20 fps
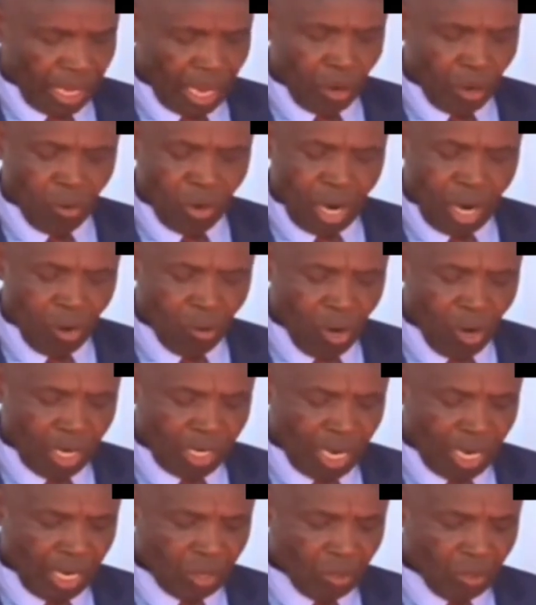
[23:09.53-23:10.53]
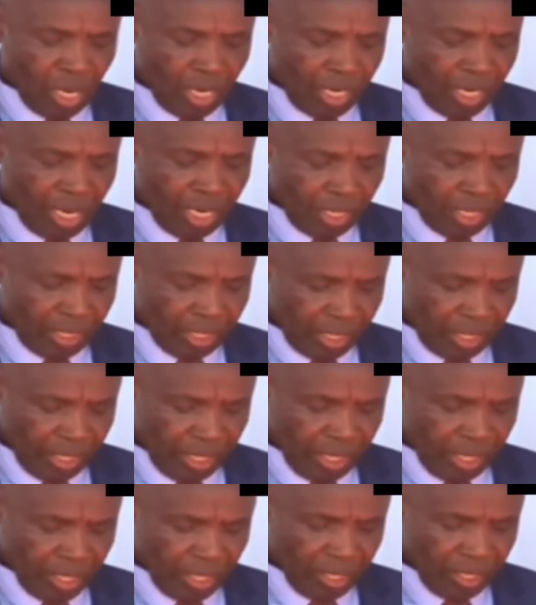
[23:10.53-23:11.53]
There were
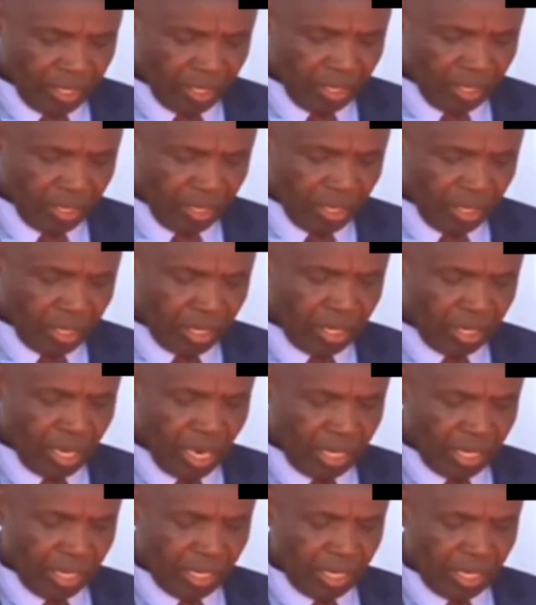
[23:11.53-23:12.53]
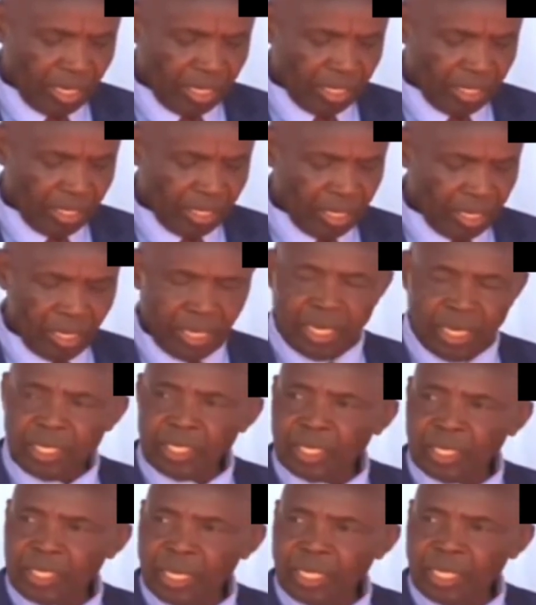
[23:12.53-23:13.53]
190 candidates,
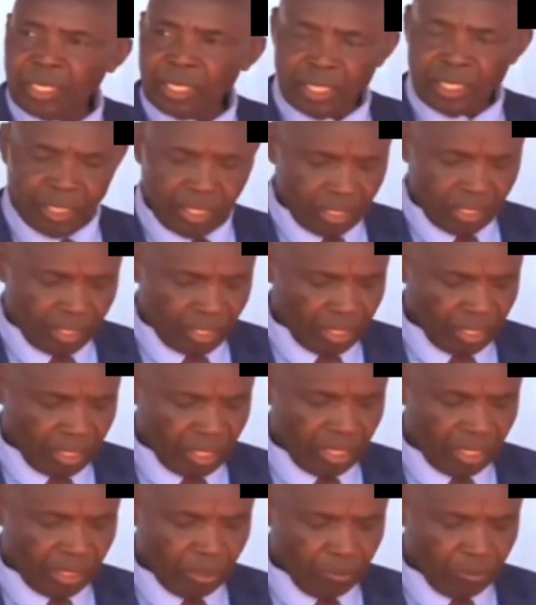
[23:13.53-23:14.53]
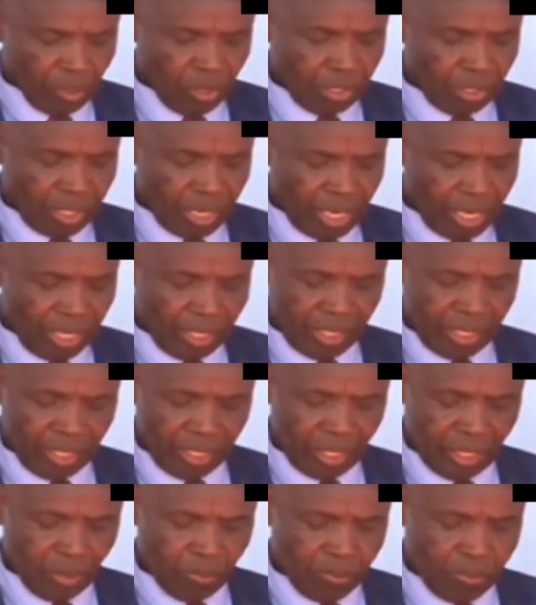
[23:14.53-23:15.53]
that is
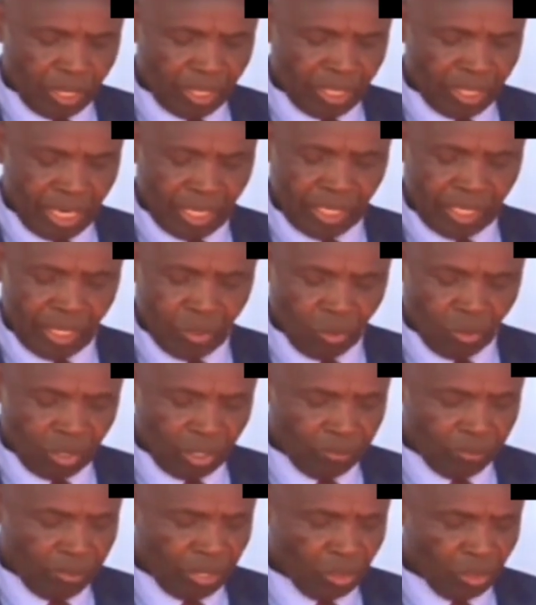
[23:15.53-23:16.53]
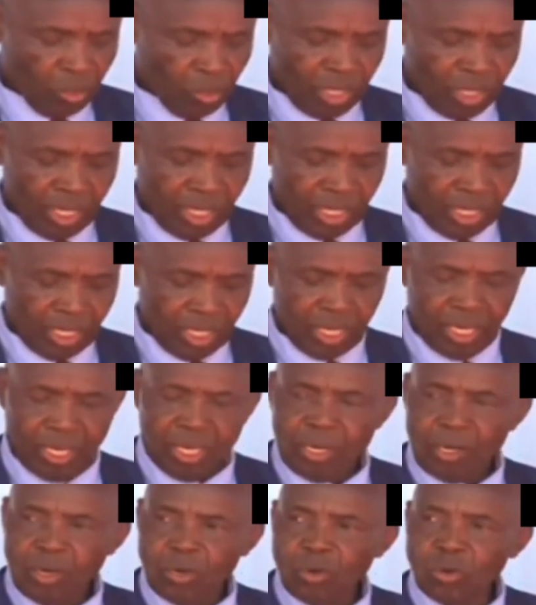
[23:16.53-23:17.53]
8.80% with special needs,
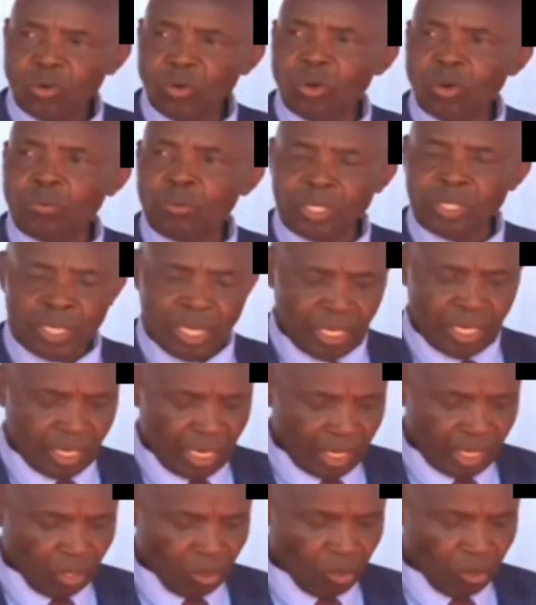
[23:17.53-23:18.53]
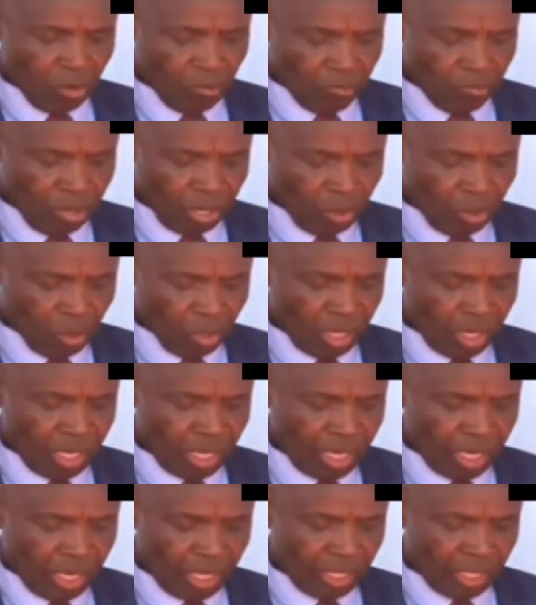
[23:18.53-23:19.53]
who obtained an overall
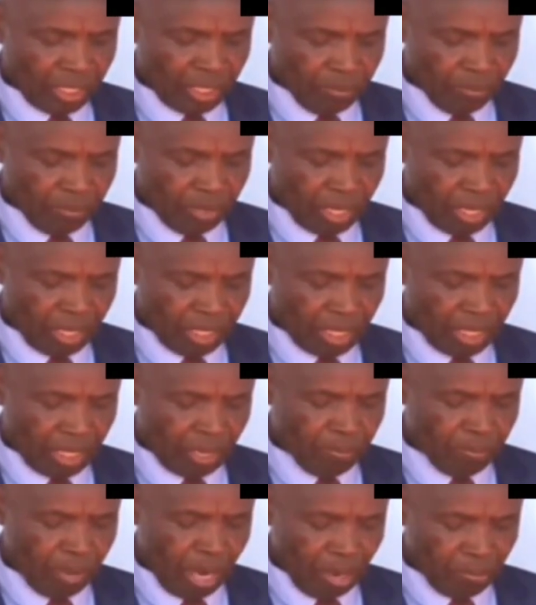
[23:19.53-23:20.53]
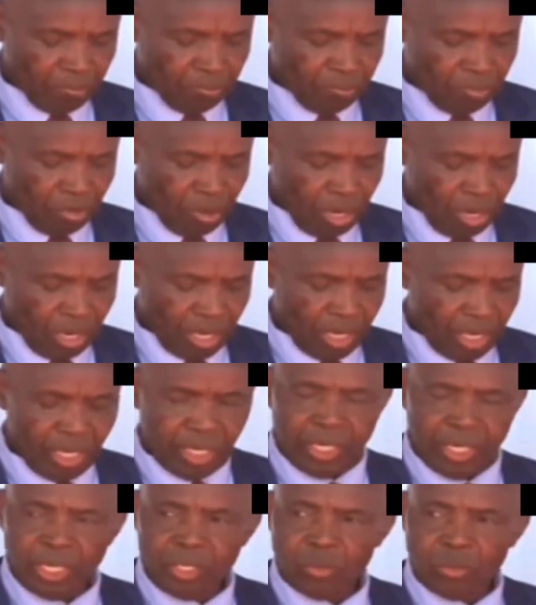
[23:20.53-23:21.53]
grade C plus and above
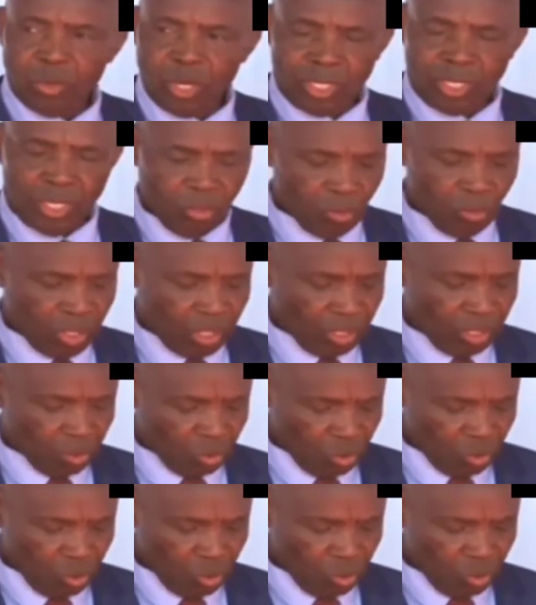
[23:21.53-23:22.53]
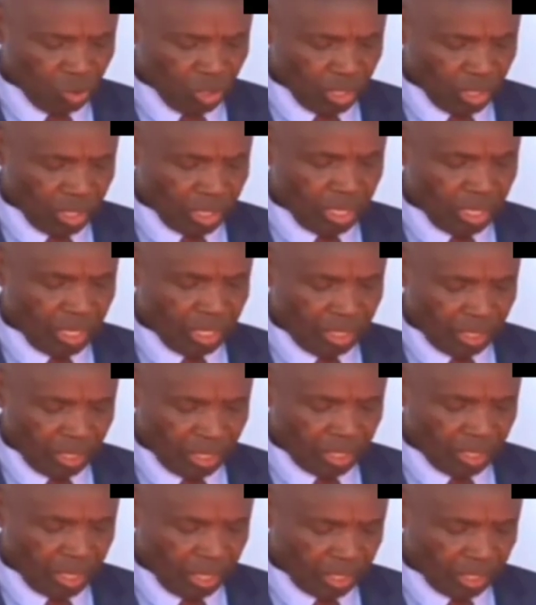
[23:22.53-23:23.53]
in the 2022
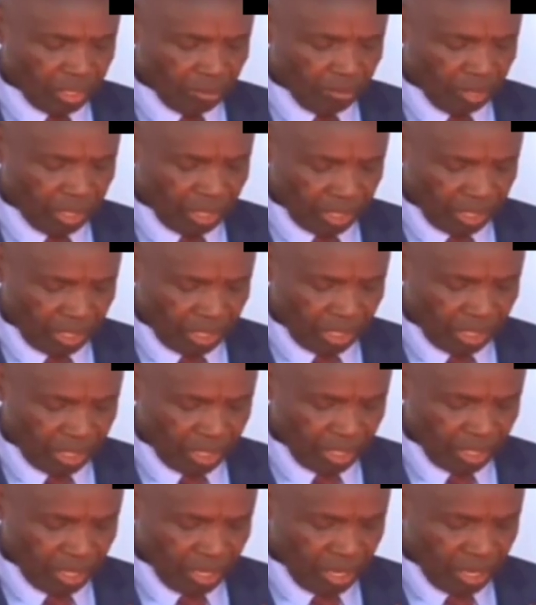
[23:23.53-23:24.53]
Kcse examination.